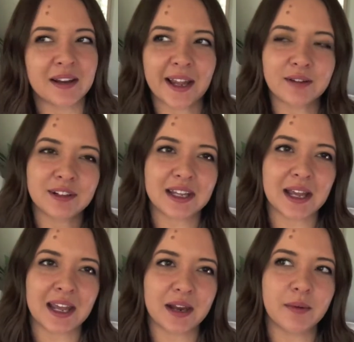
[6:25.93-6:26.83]
a really,
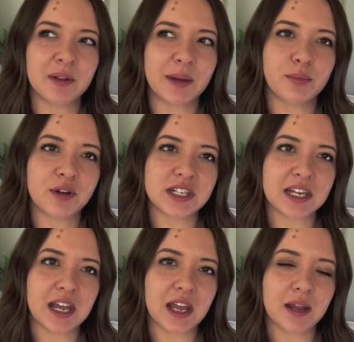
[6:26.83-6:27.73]
again, it's like a
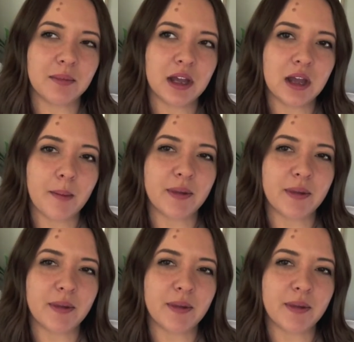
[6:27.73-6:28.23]
pretty name,